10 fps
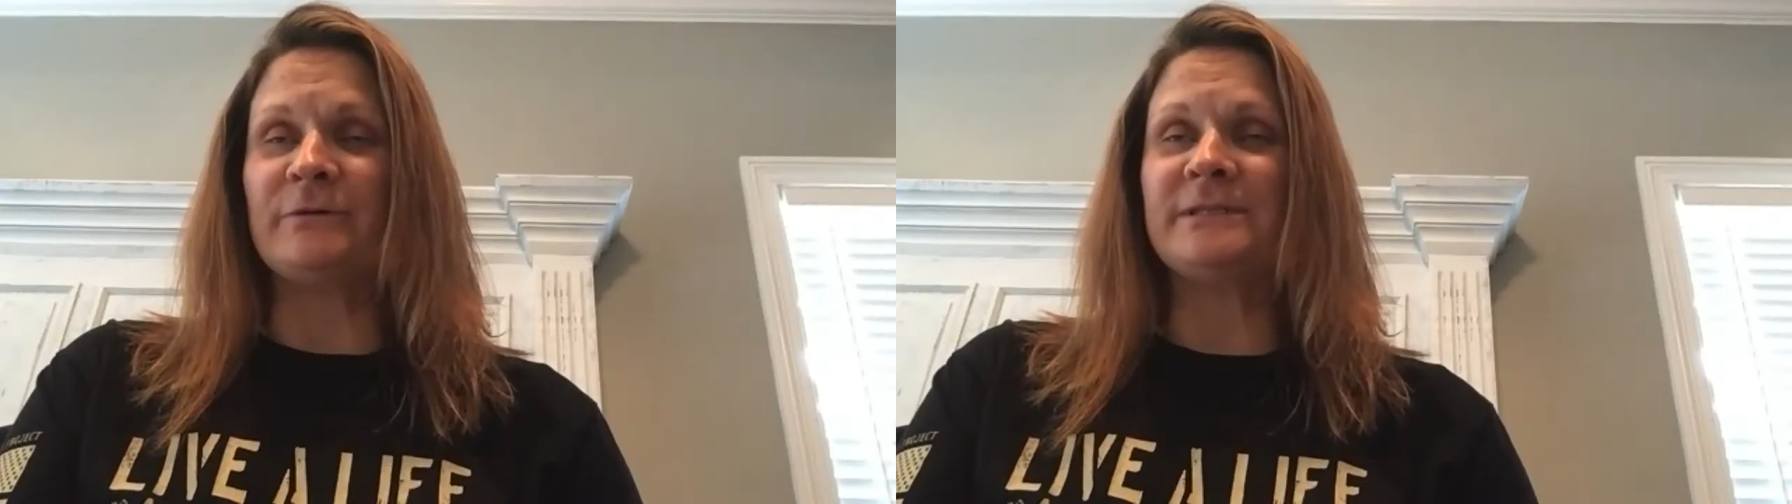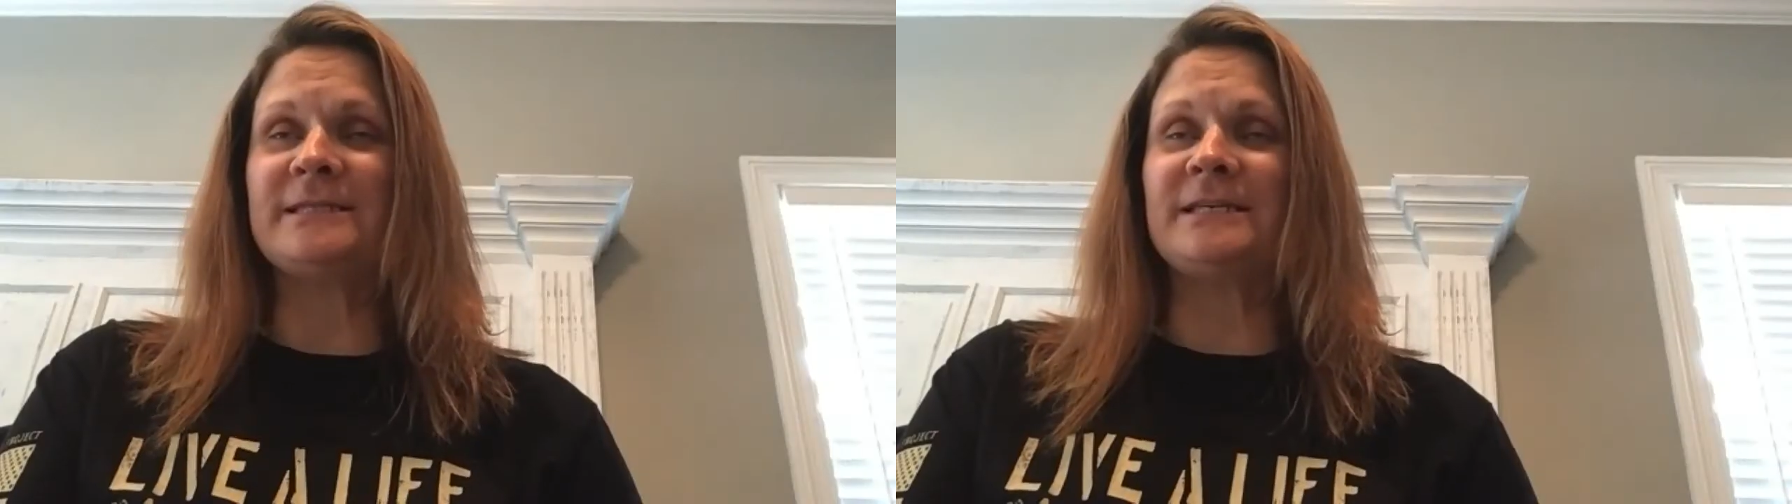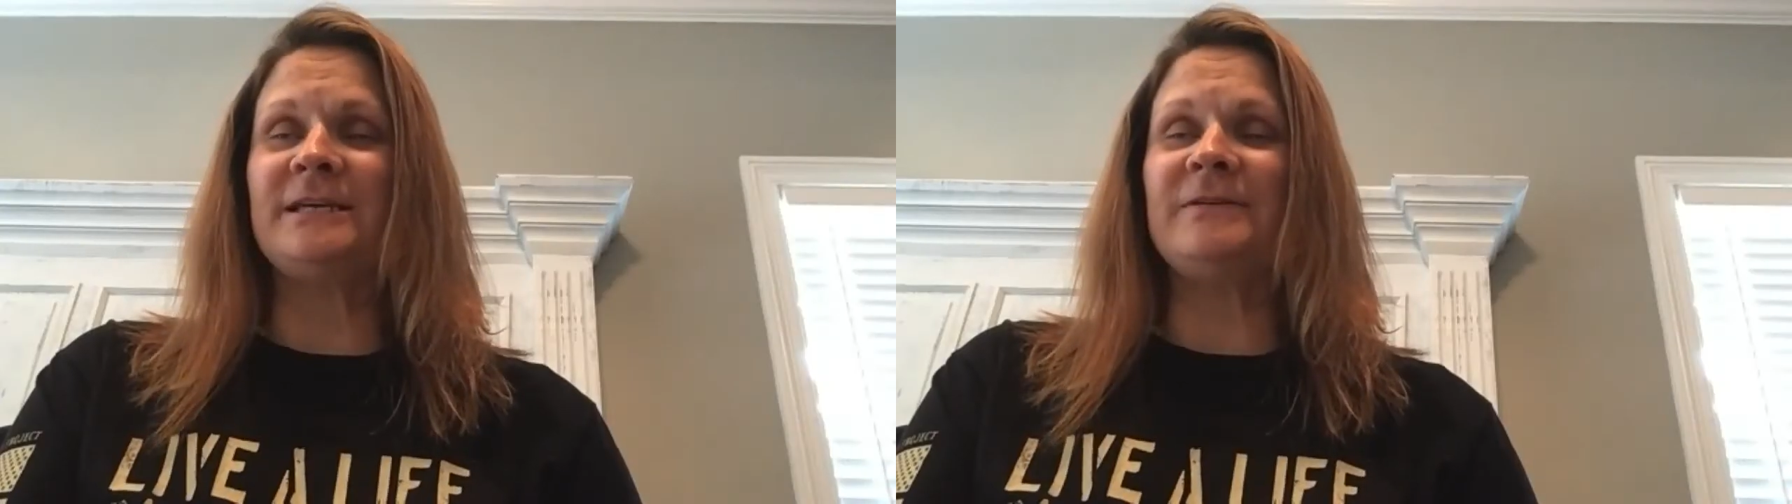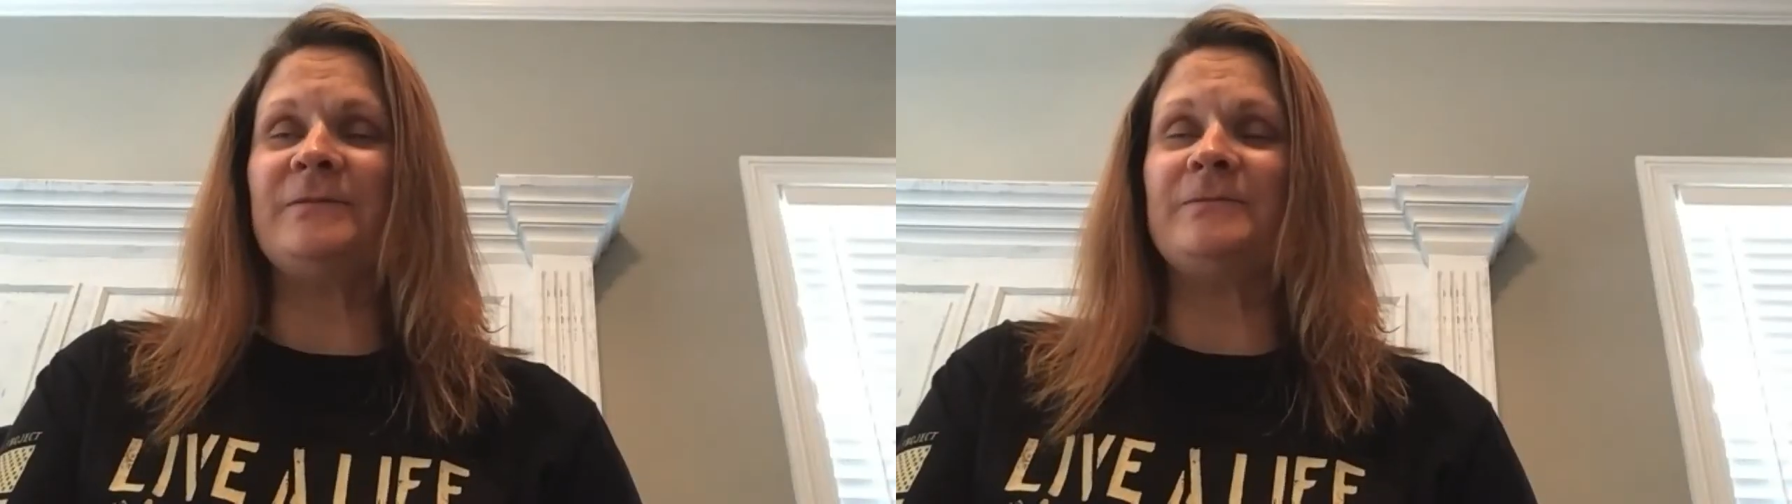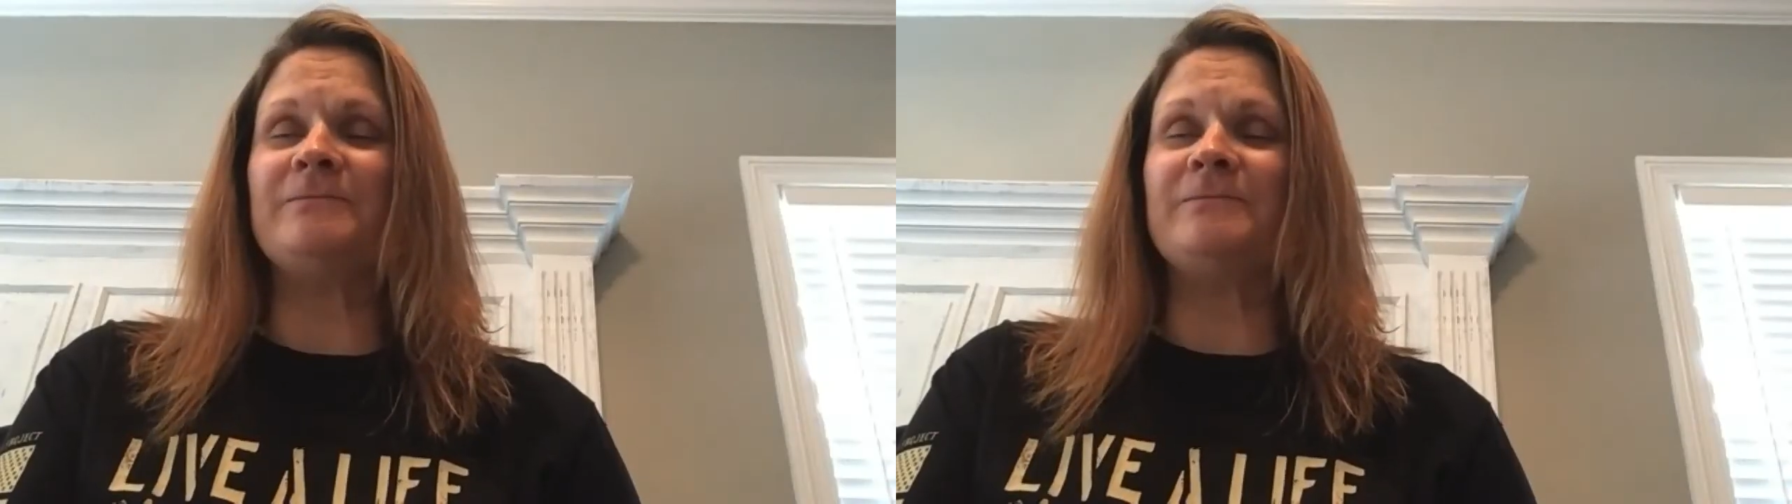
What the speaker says: was the